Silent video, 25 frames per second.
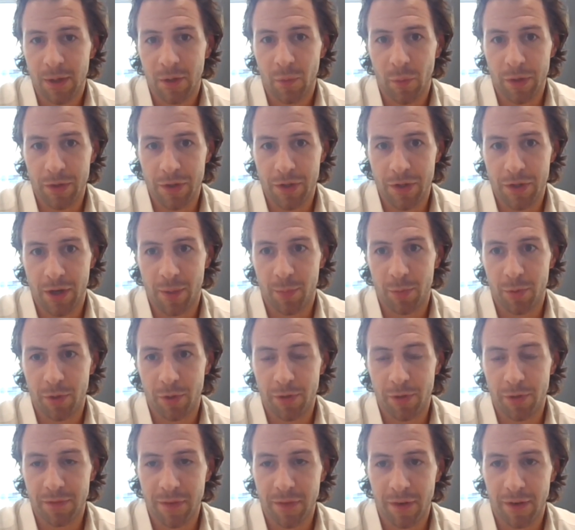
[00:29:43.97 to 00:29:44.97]
which are
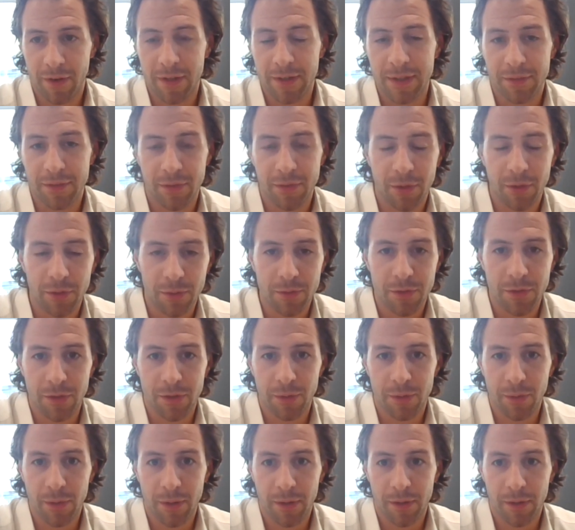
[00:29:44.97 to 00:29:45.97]
proving very difficult
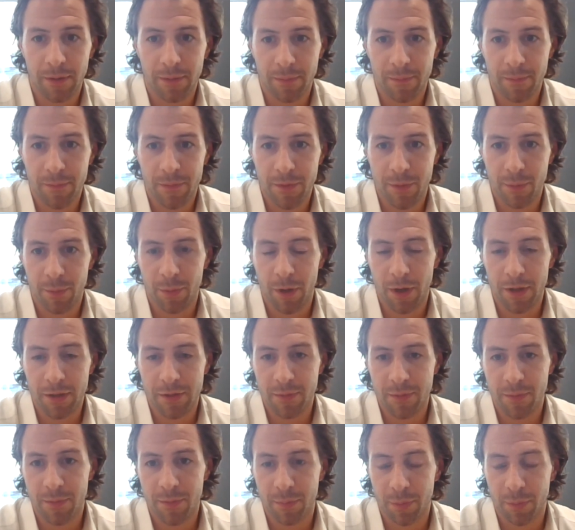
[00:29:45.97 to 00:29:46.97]
to
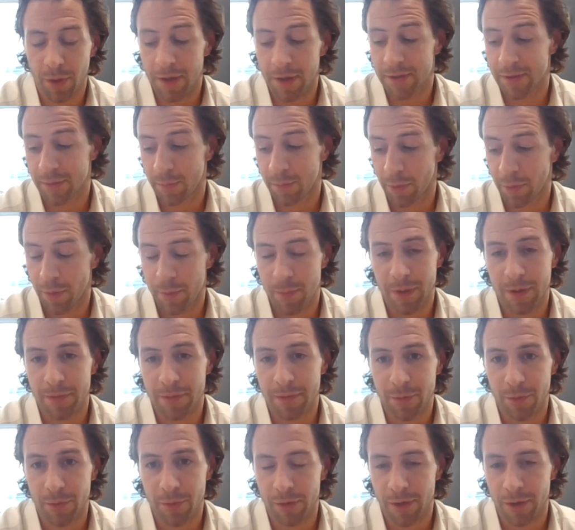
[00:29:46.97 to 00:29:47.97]
price appropriately
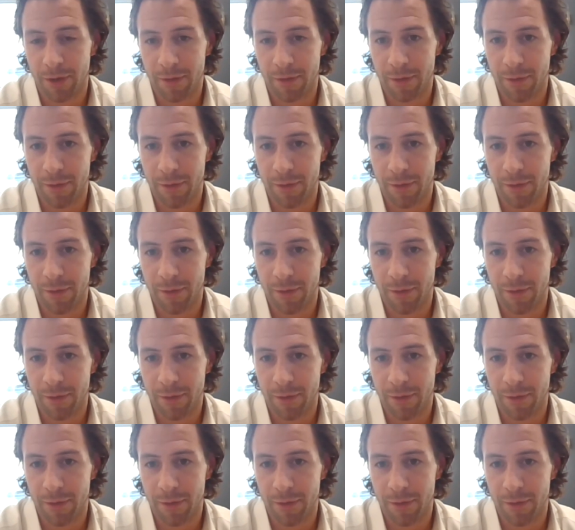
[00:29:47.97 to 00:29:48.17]
for.